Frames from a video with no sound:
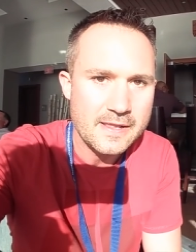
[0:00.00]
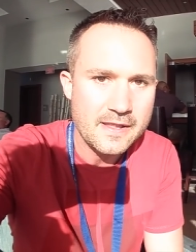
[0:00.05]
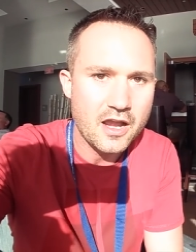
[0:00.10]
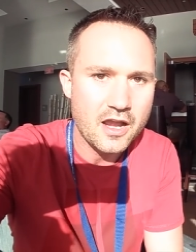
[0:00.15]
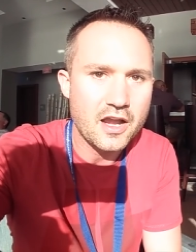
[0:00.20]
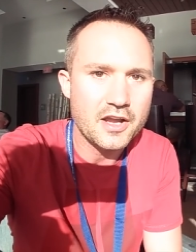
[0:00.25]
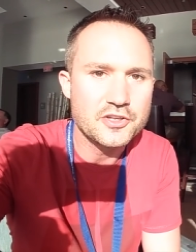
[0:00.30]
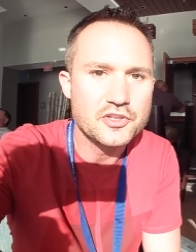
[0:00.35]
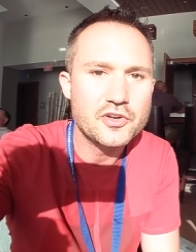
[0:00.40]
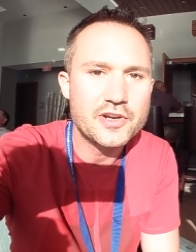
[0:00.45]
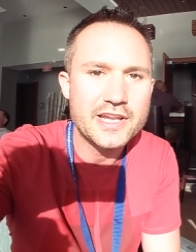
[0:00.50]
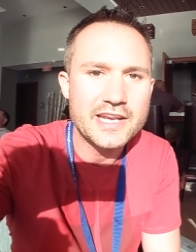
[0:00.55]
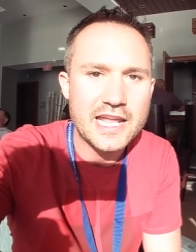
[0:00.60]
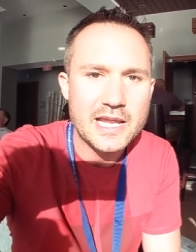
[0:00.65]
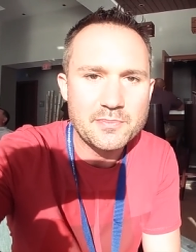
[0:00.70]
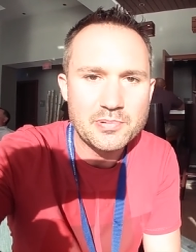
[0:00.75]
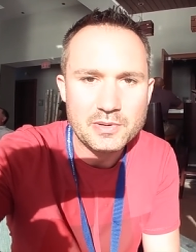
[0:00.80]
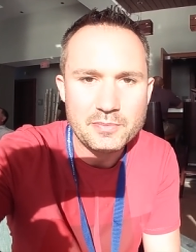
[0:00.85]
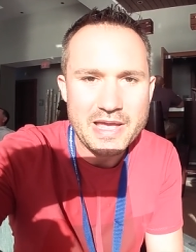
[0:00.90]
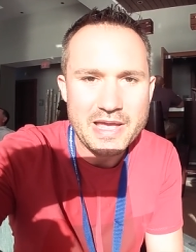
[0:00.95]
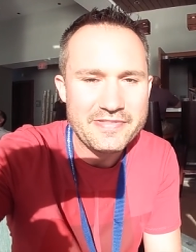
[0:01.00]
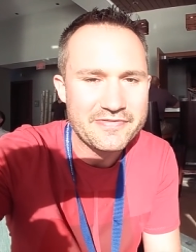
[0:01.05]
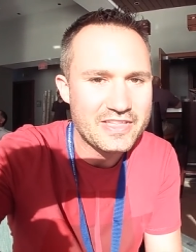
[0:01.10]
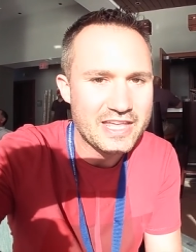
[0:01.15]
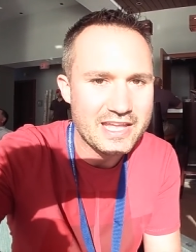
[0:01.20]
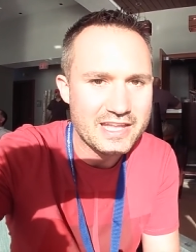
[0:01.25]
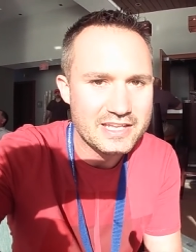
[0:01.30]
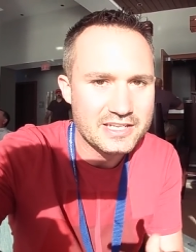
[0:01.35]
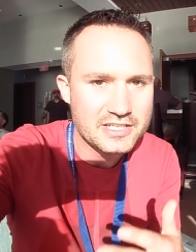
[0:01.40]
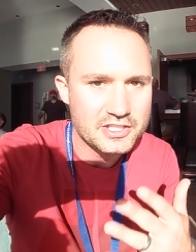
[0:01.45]
uh, you can implement
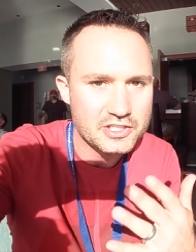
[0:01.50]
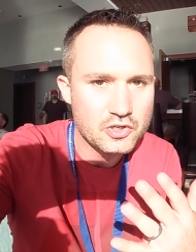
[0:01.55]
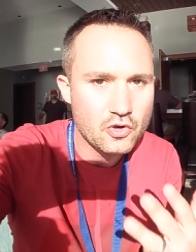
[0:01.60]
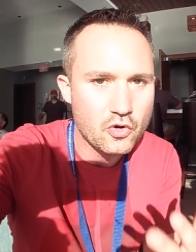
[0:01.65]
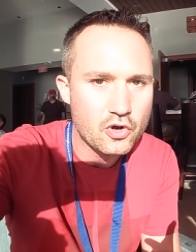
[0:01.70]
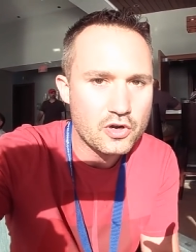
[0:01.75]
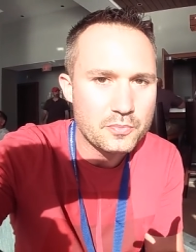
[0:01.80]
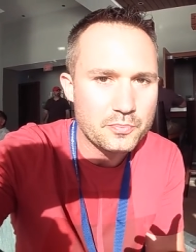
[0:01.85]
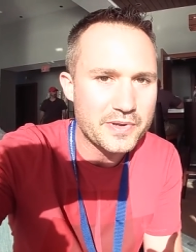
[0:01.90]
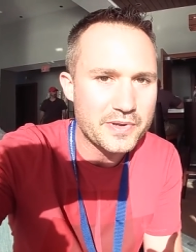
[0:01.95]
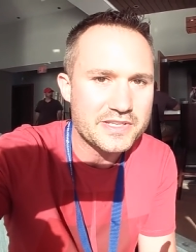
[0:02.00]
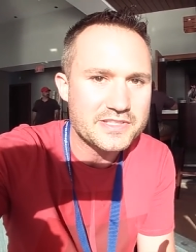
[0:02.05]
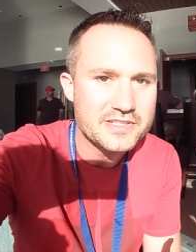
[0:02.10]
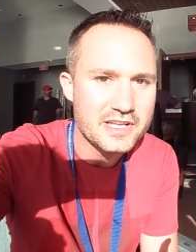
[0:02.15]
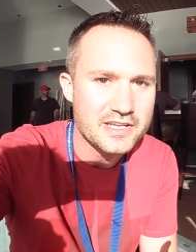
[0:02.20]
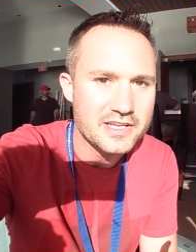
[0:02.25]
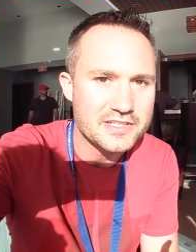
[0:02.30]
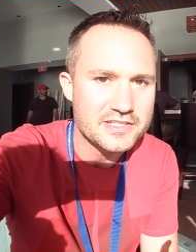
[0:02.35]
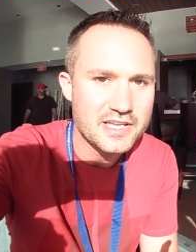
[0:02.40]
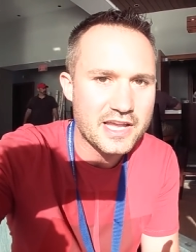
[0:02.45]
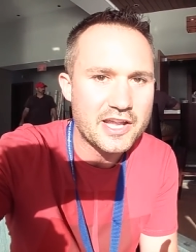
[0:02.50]
that into your business.